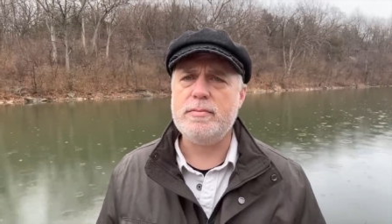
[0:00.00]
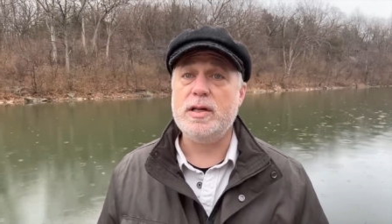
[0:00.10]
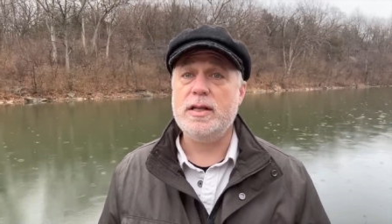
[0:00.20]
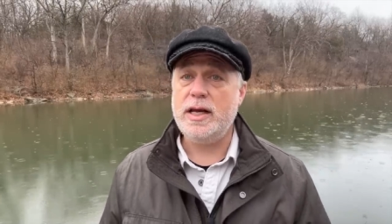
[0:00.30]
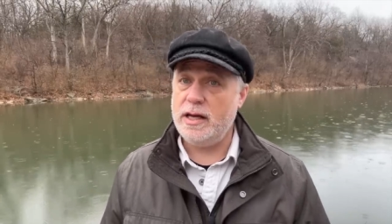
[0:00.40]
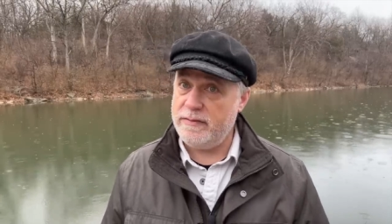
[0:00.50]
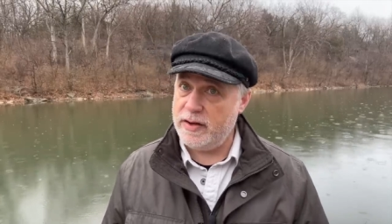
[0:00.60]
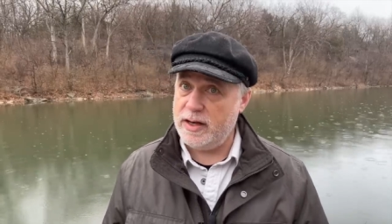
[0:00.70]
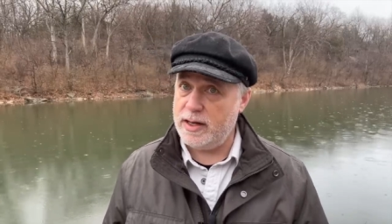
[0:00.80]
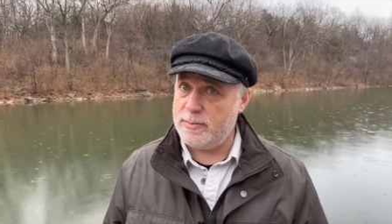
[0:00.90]

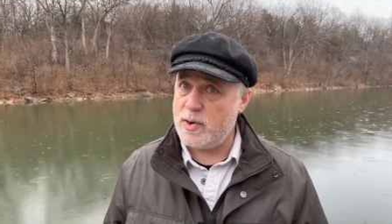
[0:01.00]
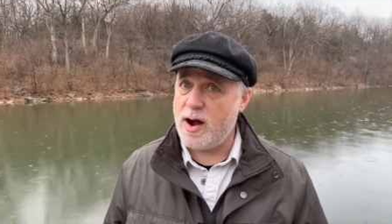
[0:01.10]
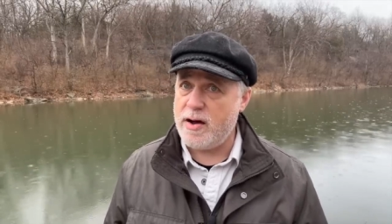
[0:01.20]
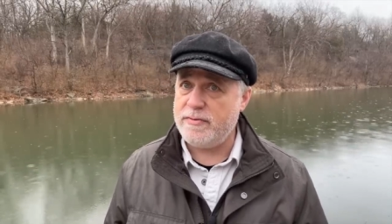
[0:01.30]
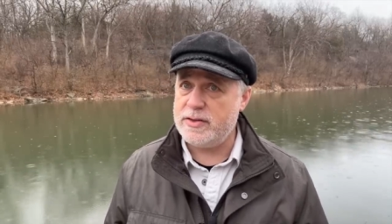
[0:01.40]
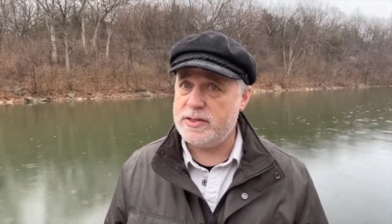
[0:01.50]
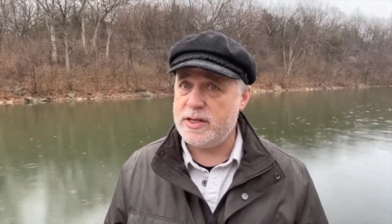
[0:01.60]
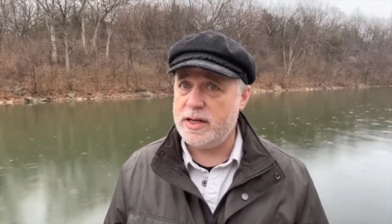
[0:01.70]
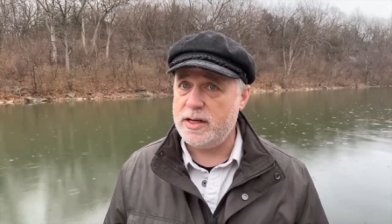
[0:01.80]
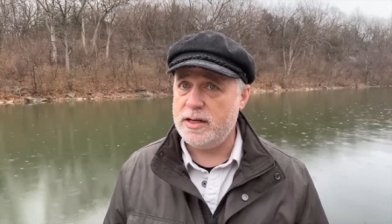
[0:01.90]
believing in
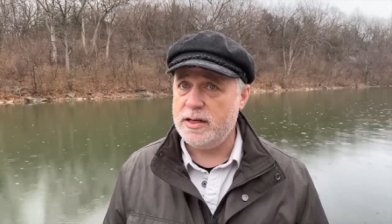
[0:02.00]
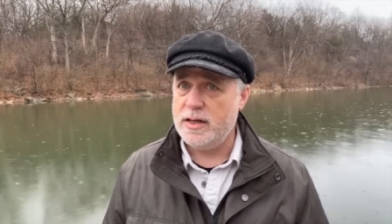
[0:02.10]
prophecy,